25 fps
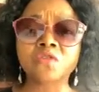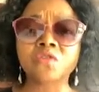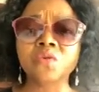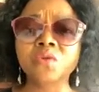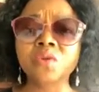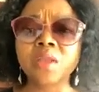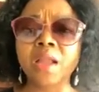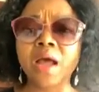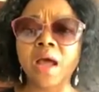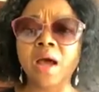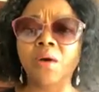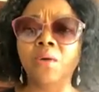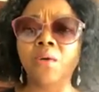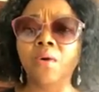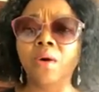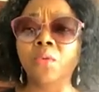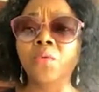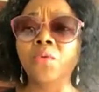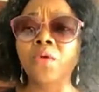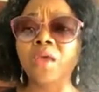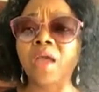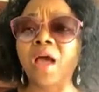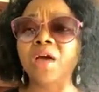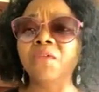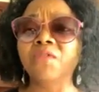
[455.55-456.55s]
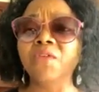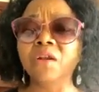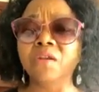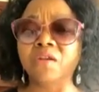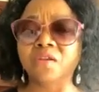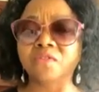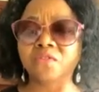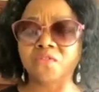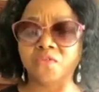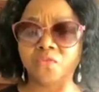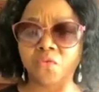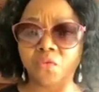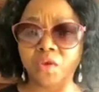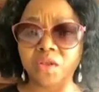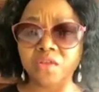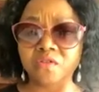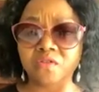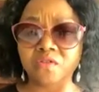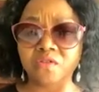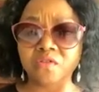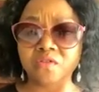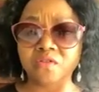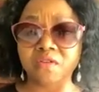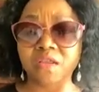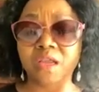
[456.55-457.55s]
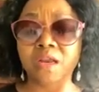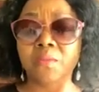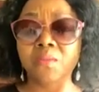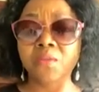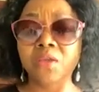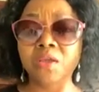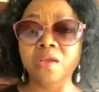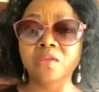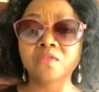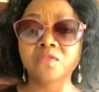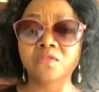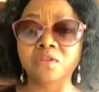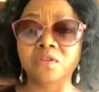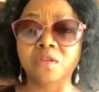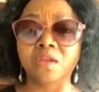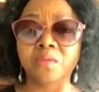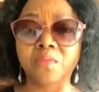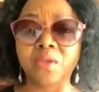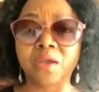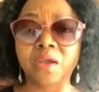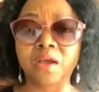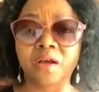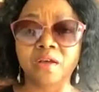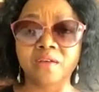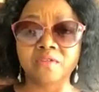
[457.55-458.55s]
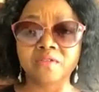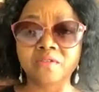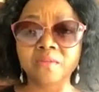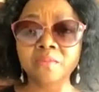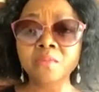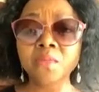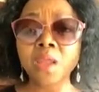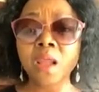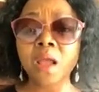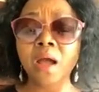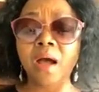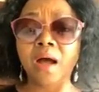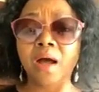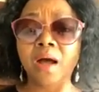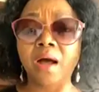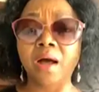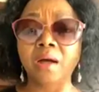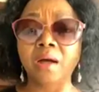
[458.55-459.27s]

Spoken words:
So now we're having lots of questions, and I'm here today because